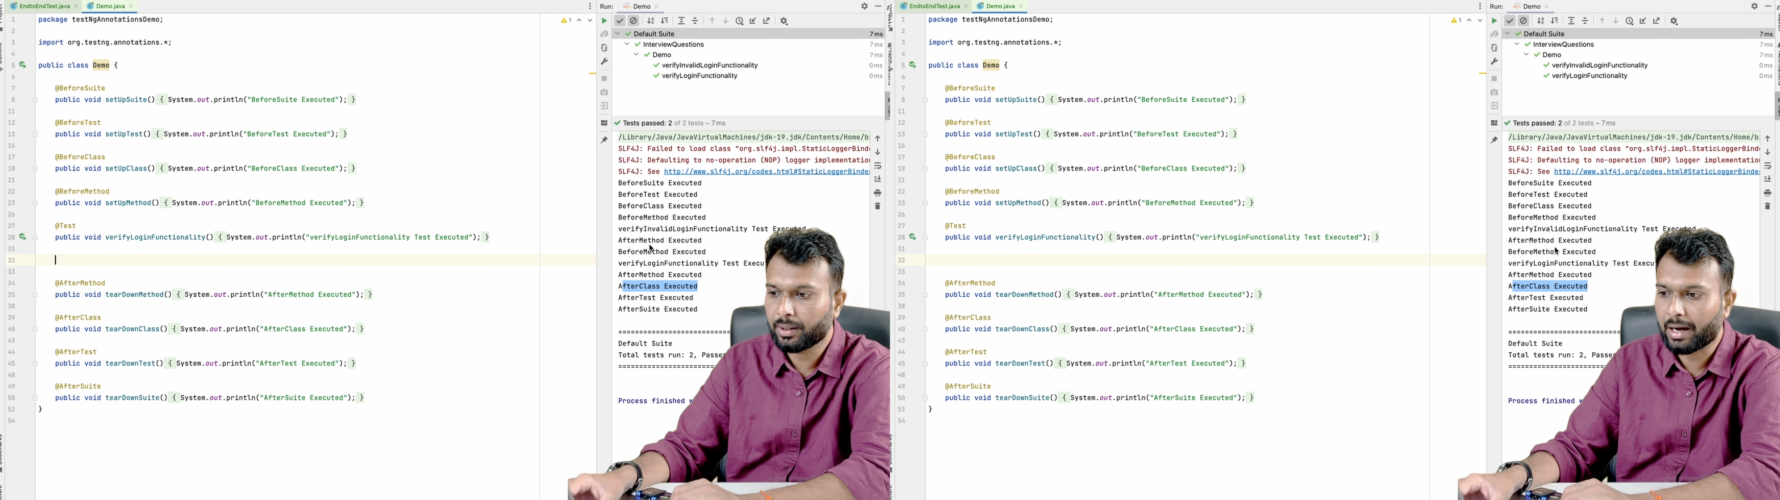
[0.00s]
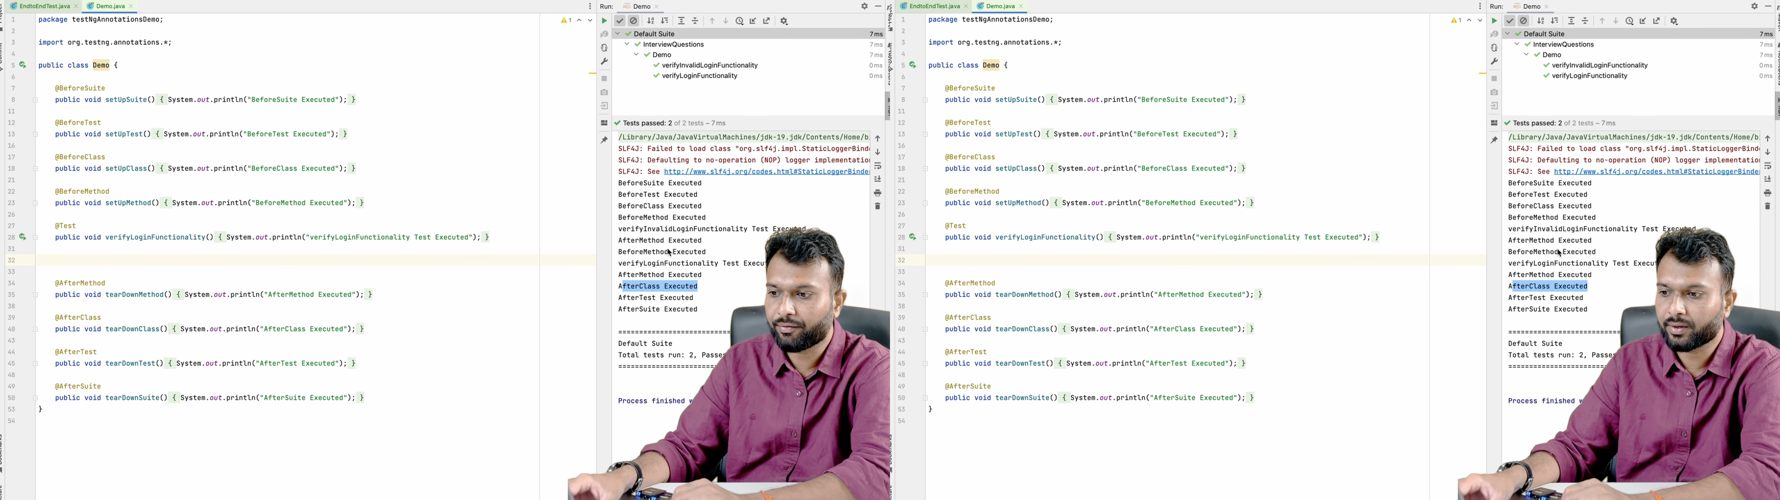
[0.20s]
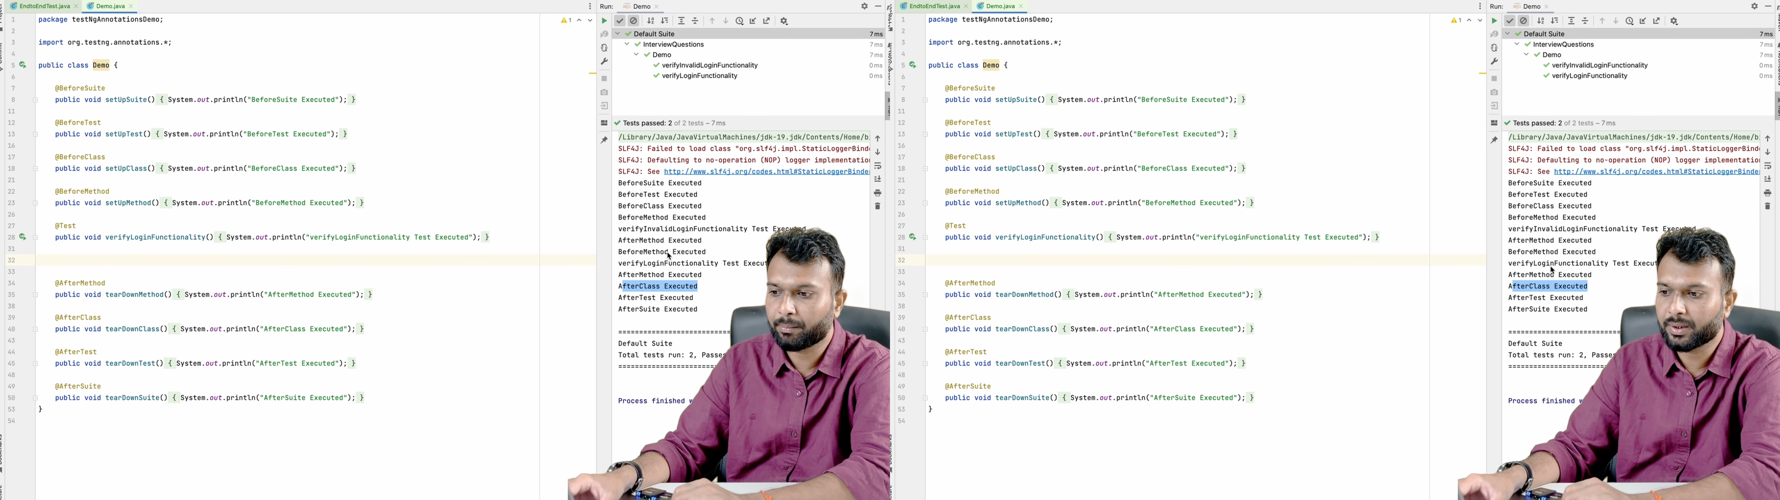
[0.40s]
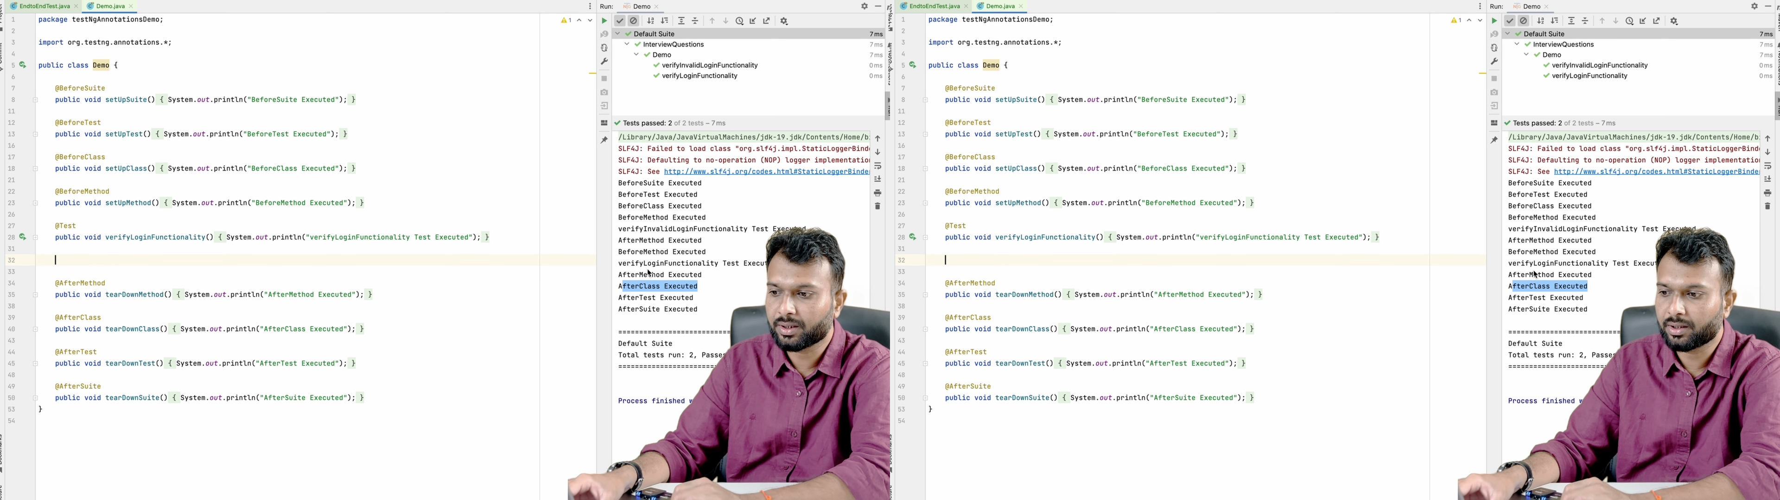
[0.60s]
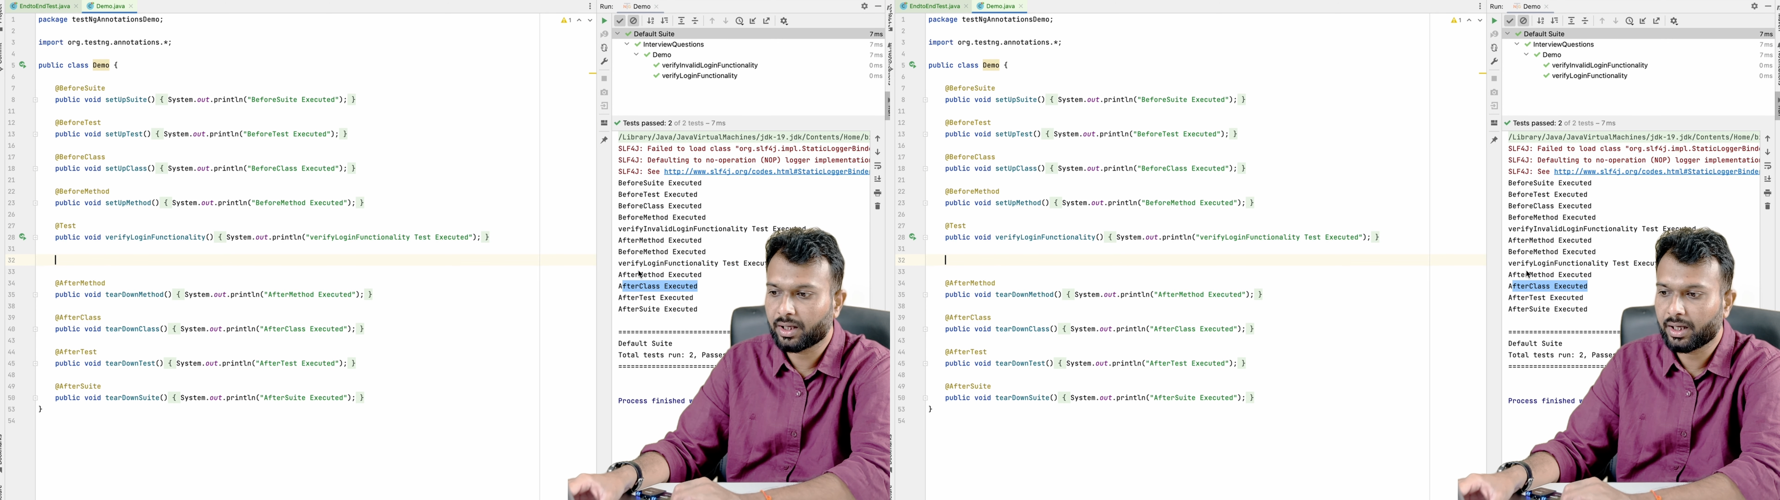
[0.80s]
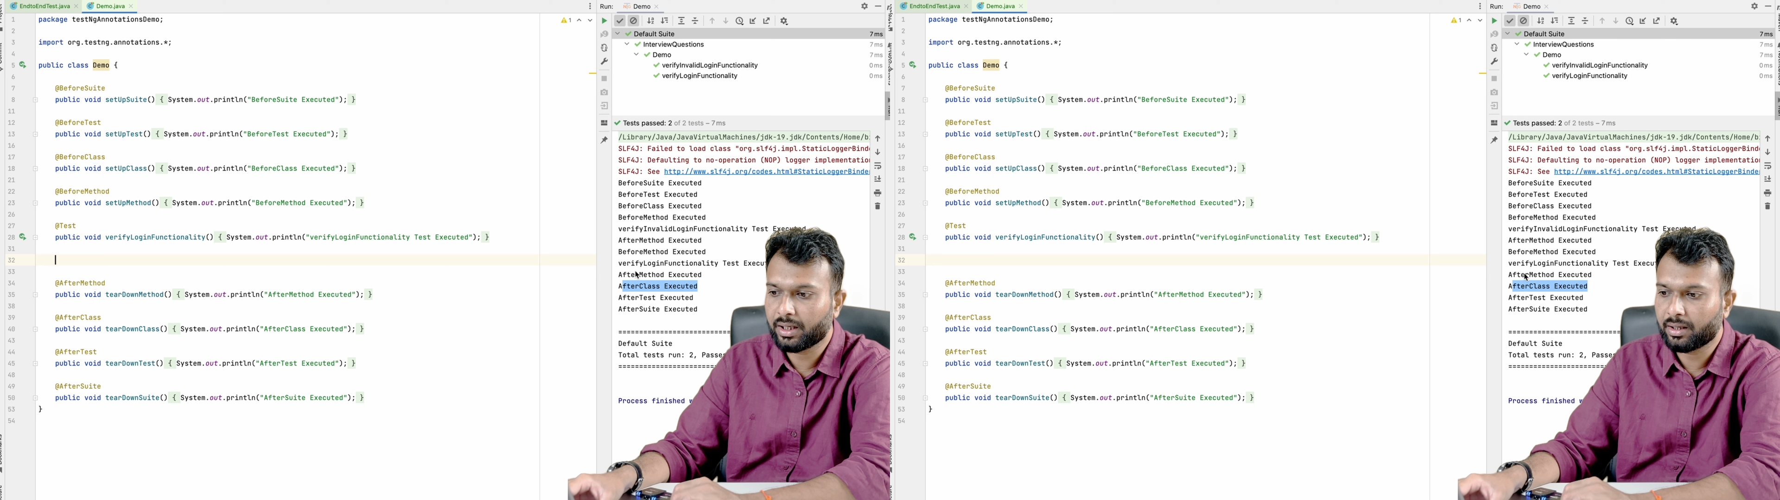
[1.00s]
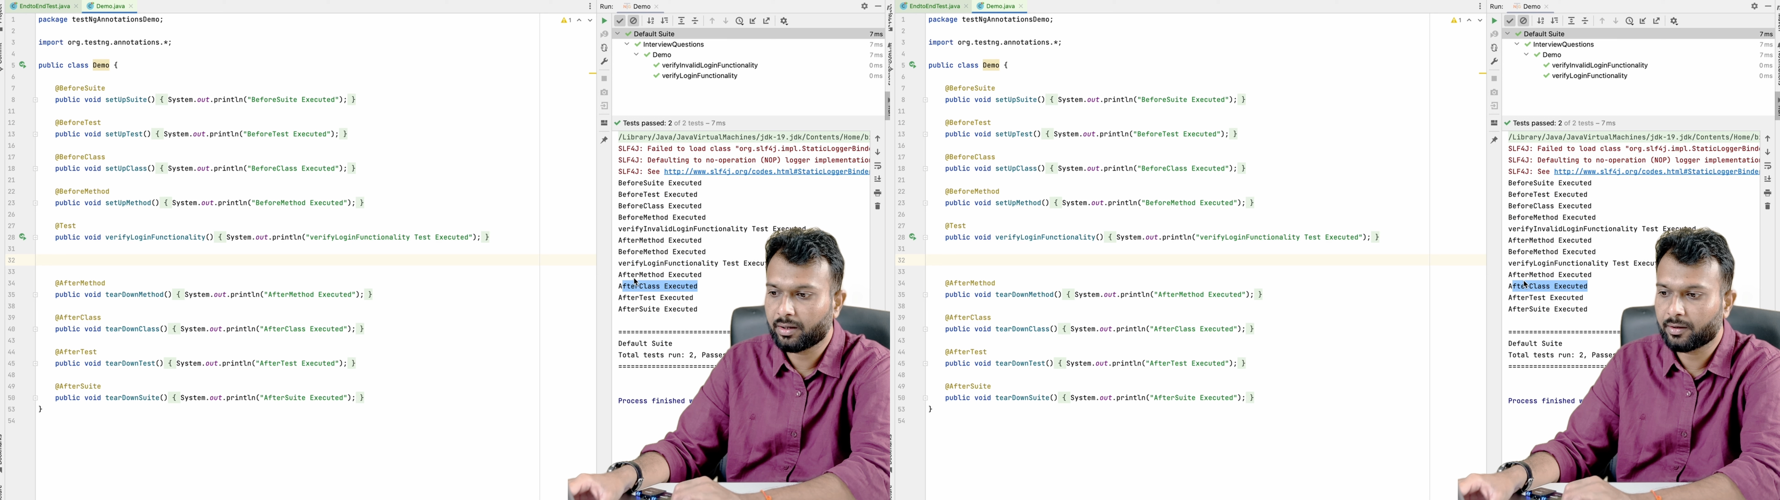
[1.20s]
after method and